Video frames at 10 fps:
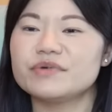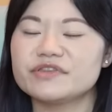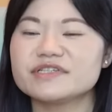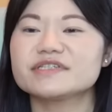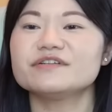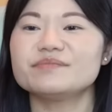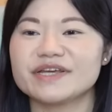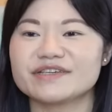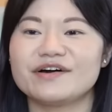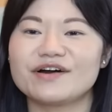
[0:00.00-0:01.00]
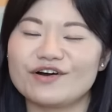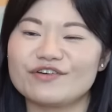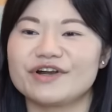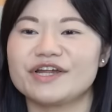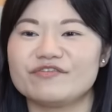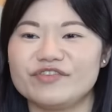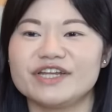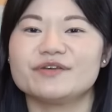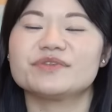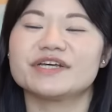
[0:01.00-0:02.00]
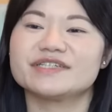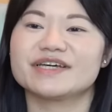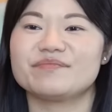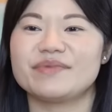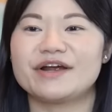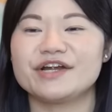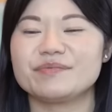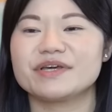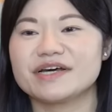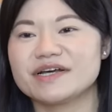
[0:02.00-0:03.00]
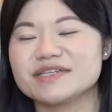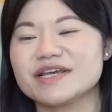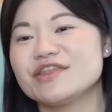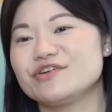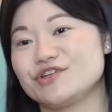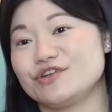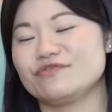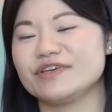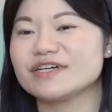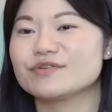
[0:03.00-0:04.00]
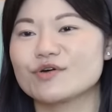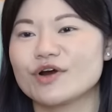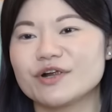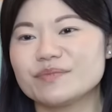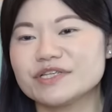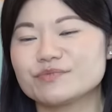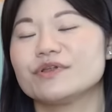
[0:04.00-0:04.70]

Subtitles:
But this still makes Hong Kong a very convenient place to get married because there's no visa requirements.